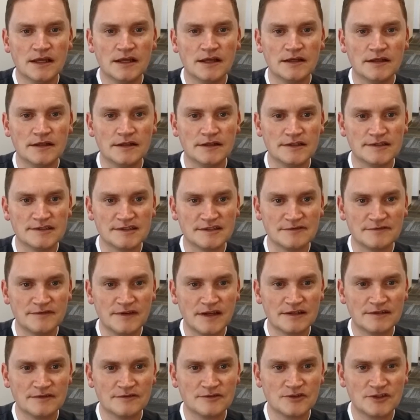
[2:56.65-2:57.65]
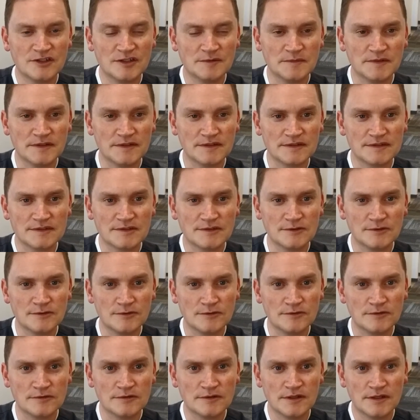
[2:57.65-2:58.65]
is an effective treatment
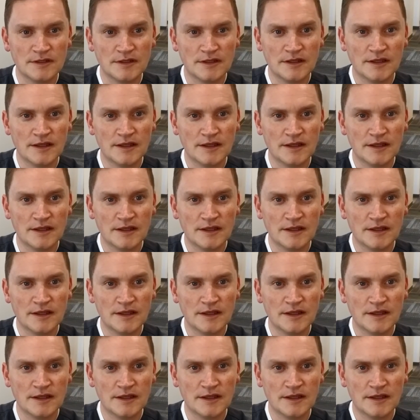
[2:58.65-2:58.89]
to